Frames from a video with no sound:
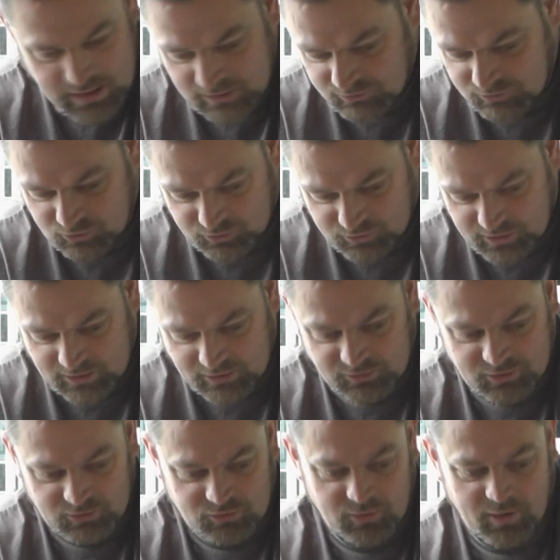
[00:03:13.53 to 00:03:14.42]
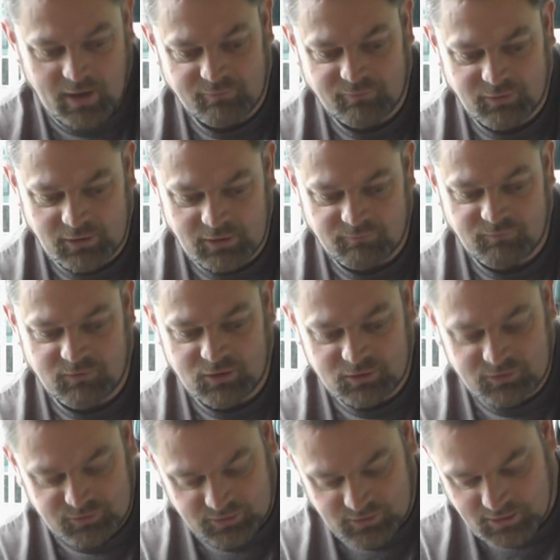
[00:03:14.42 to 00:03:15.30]
It's just easier to have the
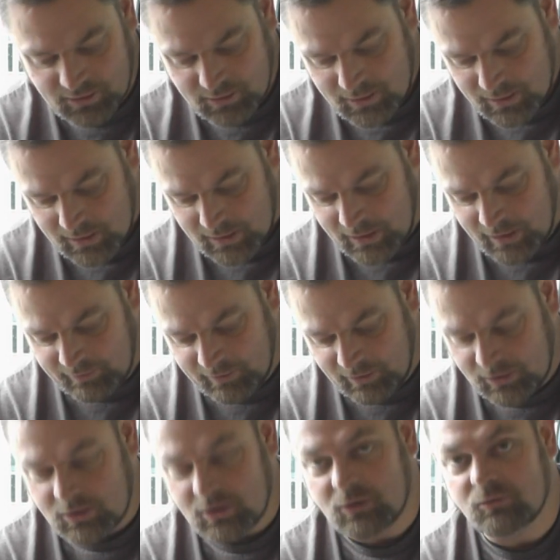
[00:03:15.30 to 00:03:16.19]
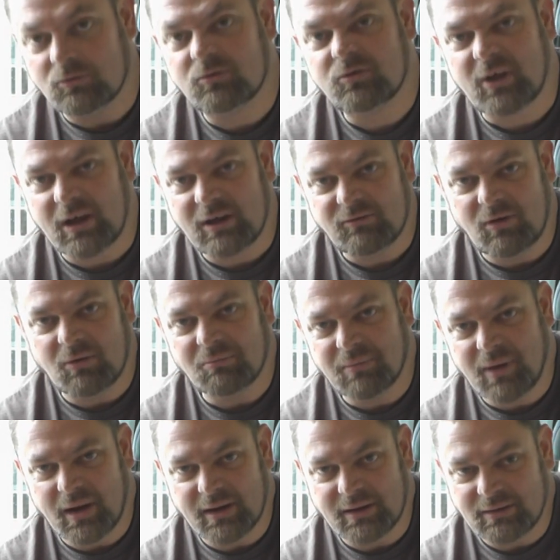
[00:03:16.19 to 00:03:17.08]
inverter, and then you can save
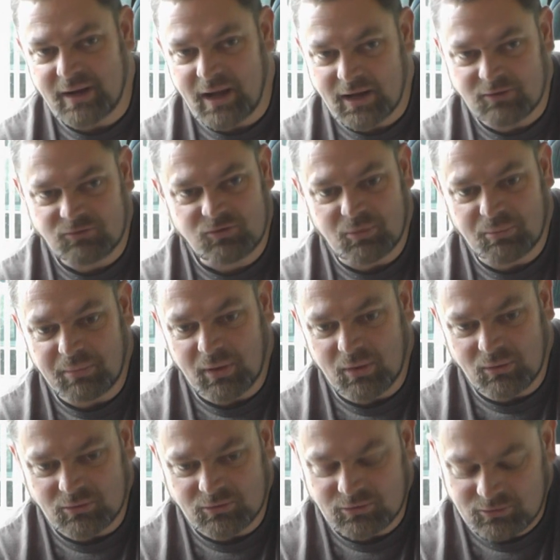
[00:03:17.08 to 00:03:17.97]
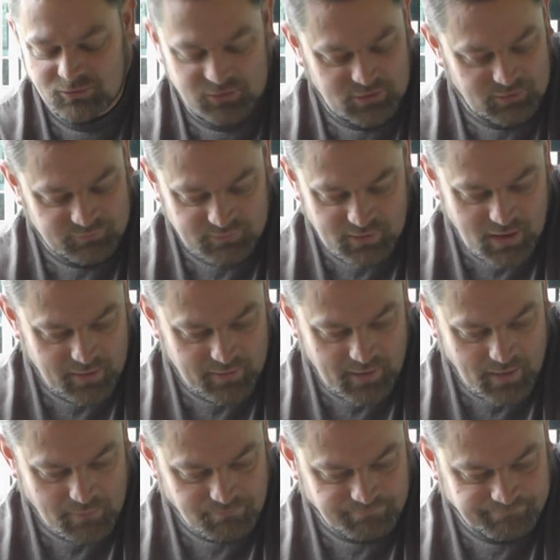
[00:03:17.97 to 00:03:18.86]
on buying extra plugs and stuff like
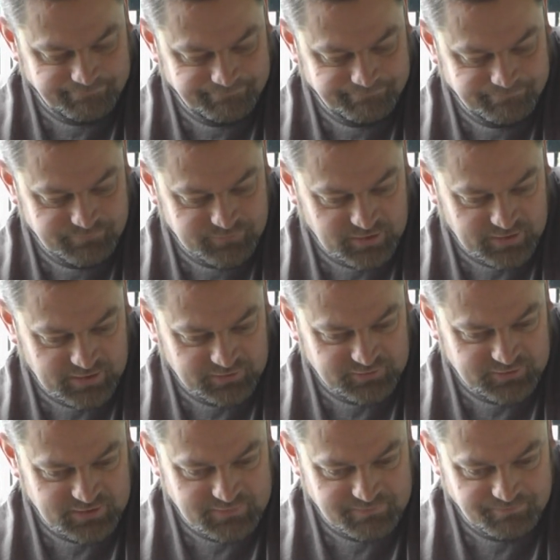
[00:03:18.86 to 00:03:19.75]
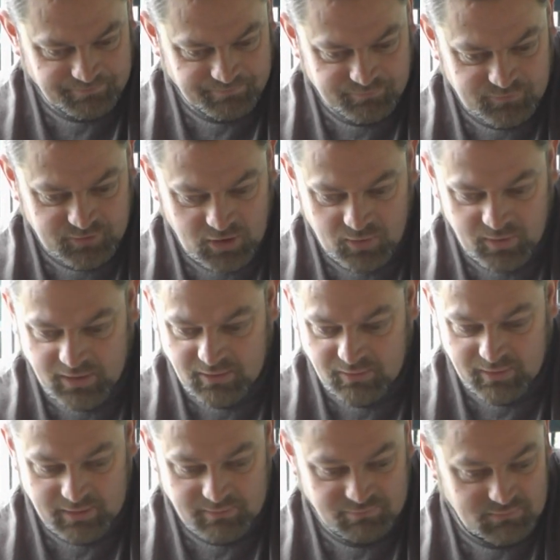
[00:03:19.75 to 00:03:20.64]
that. So that's it. So
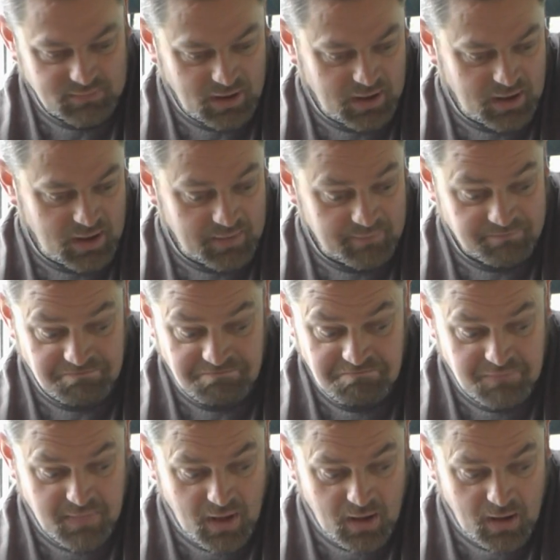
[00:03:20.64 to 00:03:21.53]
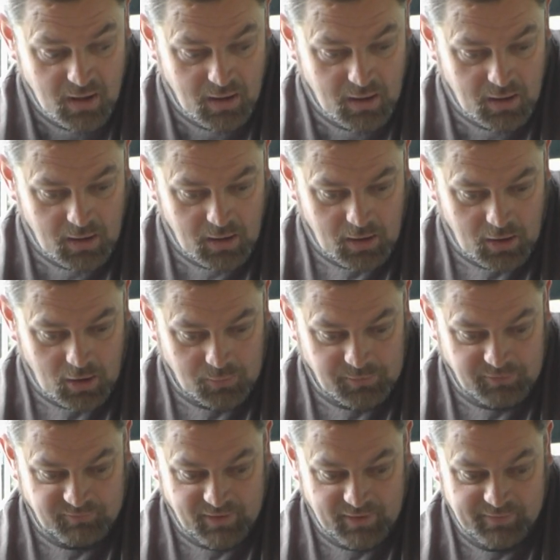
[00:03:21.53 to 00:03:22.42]
anyway,
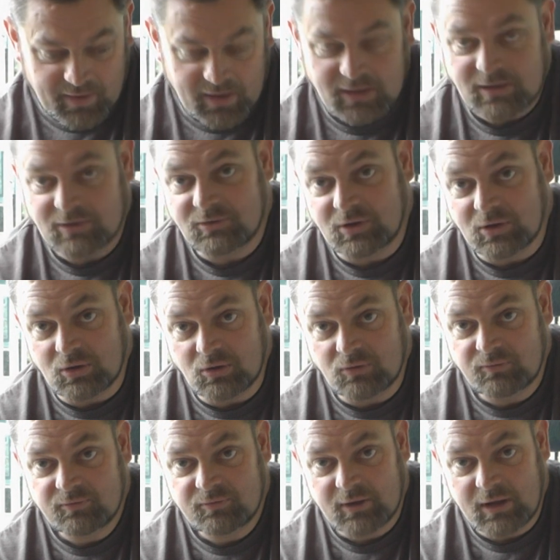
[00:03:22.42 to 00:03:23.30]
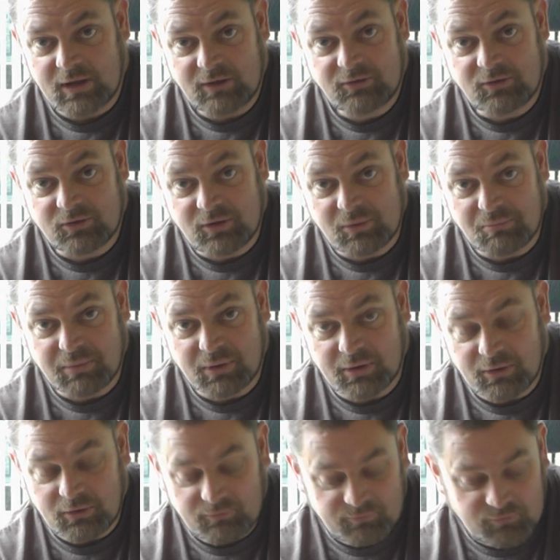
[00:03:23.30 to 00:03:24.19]
hope you found that easy enough. It is a
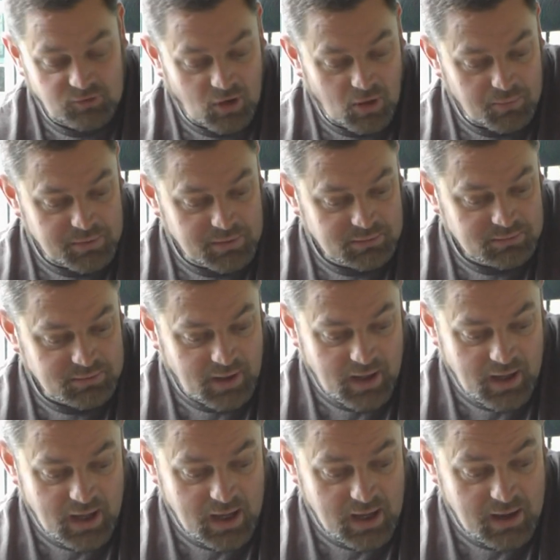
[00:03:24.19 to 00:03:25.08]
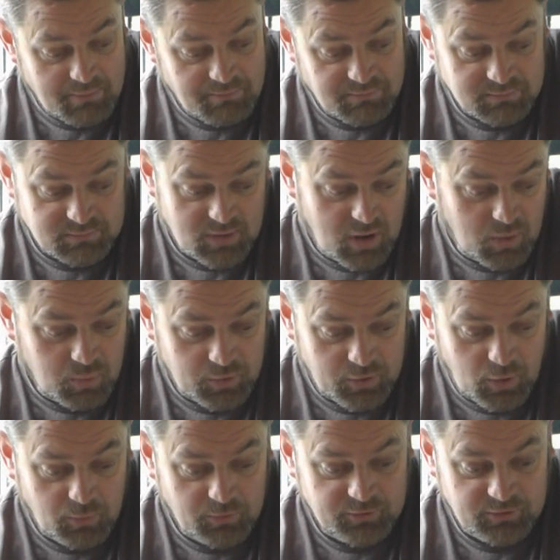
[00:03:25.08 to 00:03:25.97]
simple enough job. I
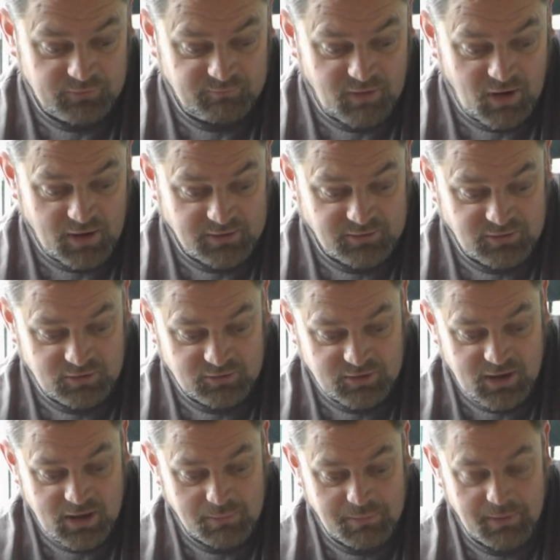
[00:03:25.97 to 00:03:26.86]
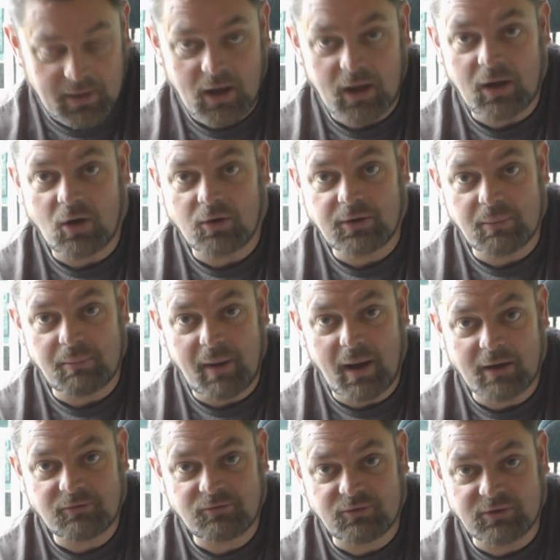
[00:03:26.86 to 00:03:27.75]
would always advise you to keep an eye on your
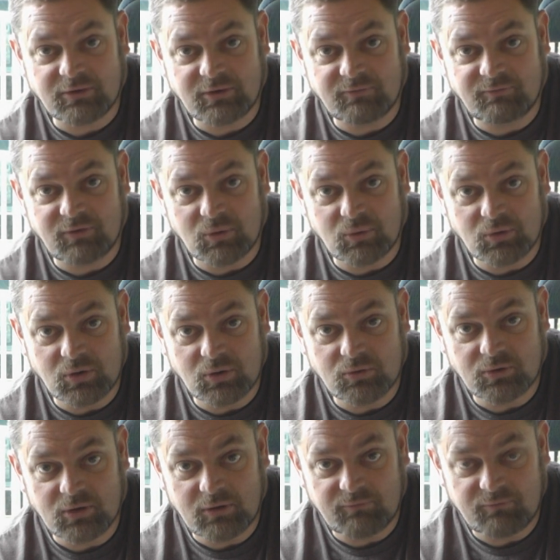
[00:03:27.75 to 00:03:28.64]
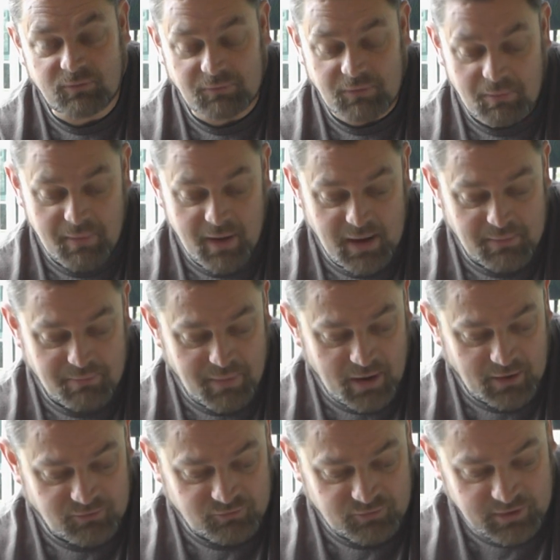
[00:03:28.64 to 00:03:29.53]
batteries if you're using it from your main
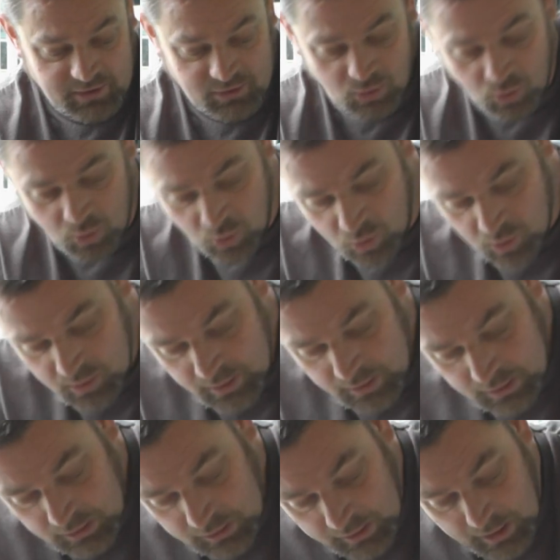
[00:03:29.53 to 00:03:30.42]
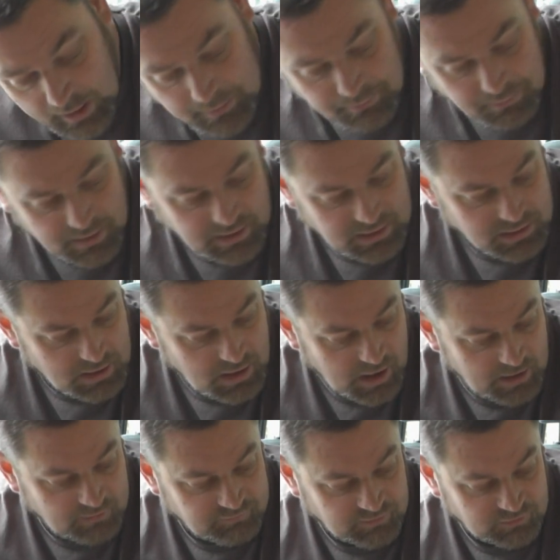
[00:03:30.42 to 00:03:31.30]
battery, or like me,
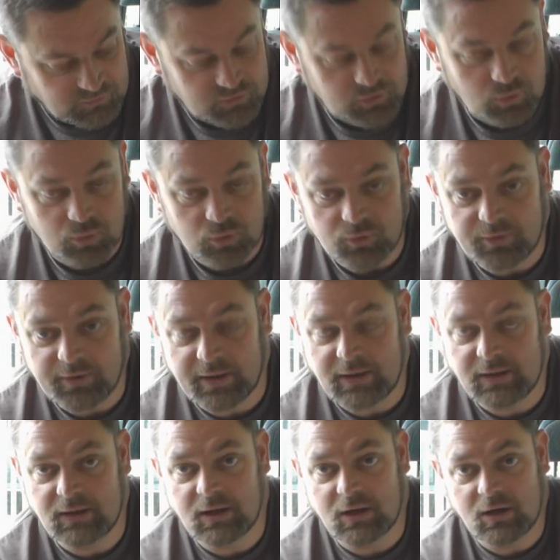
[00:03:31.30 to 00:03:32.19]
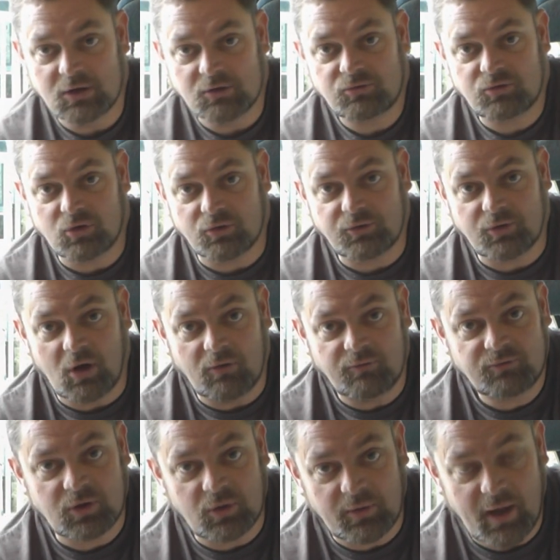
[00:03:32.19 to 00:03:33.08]
I've installed a shut
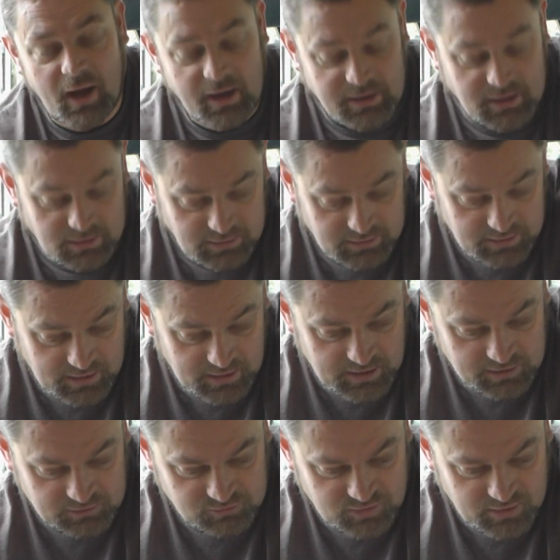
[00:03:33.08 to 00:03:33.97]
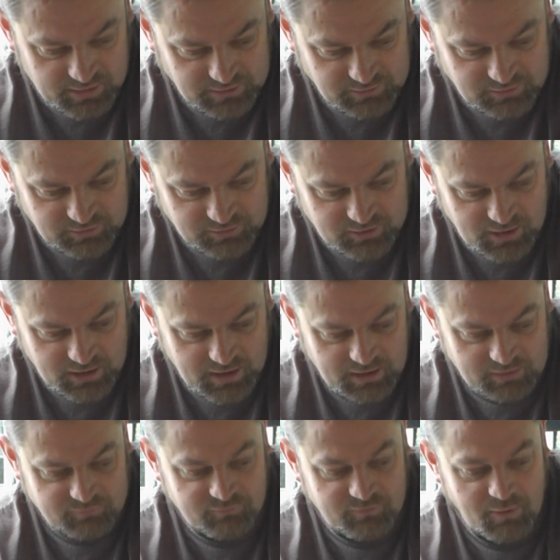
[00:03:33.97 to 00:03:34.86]
off so that I can actually
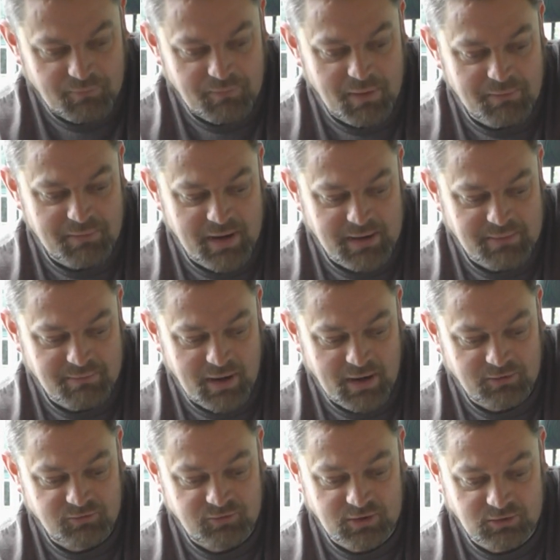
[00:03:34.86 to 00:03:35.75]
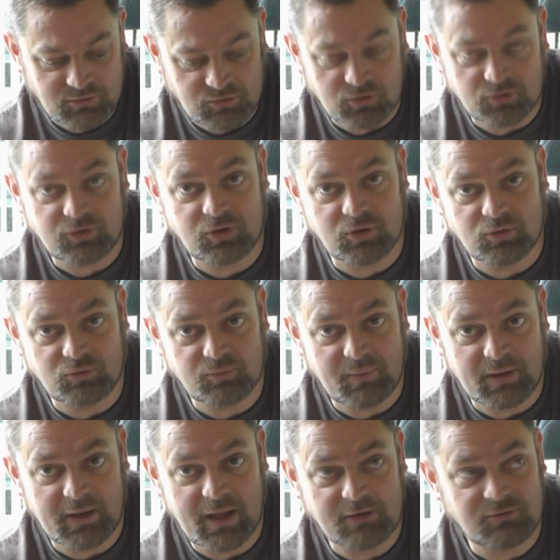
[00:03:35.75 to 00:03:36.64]
disconnect from my main battery and just
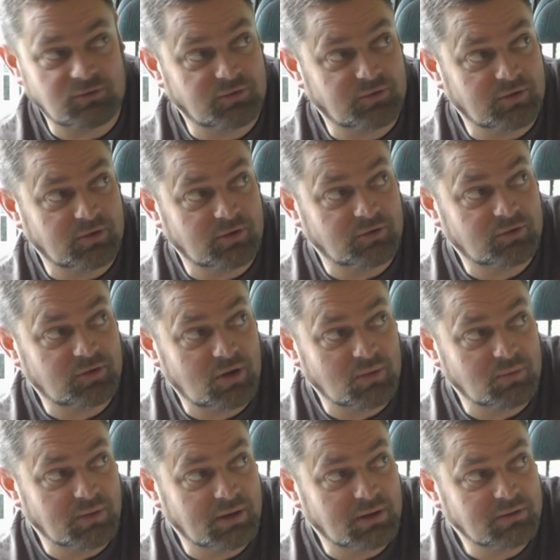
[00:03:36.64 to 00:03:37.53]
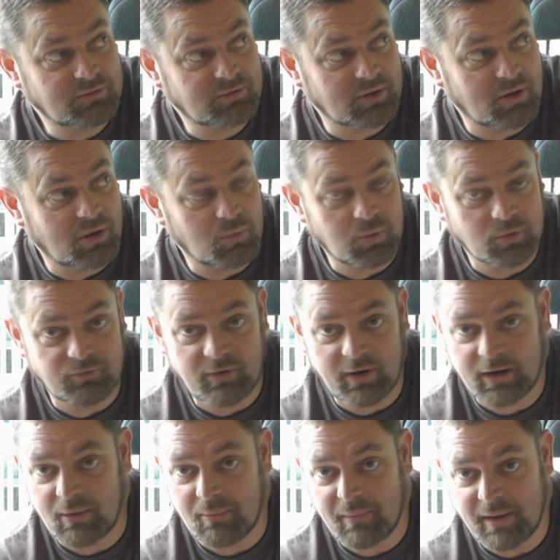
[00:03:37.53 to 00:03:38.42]
use my leisures and the solar. So I would
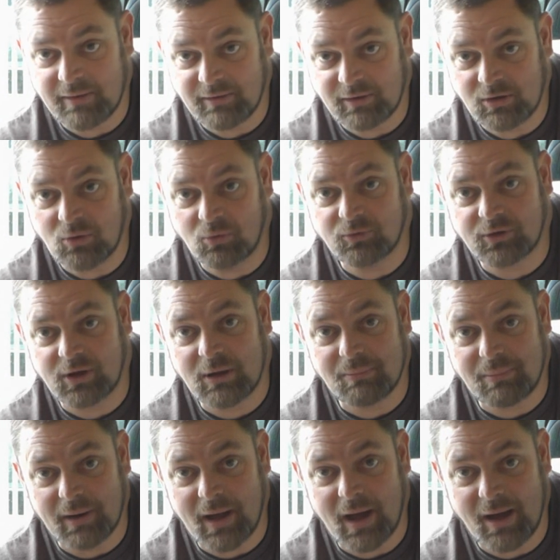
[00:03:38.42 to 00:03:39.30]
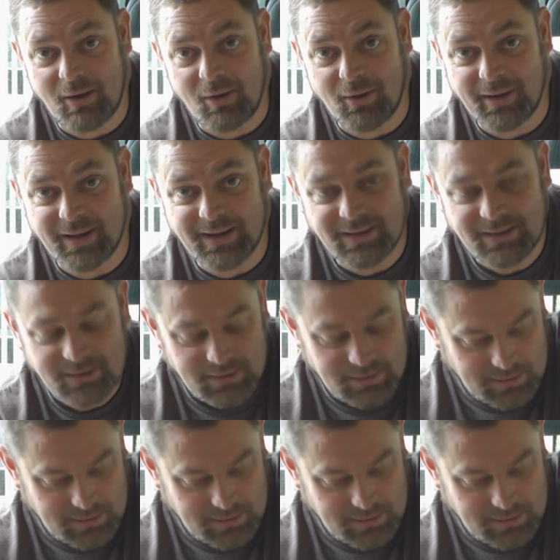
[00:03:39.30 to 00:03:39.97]
recommend that you always keep an eye on it.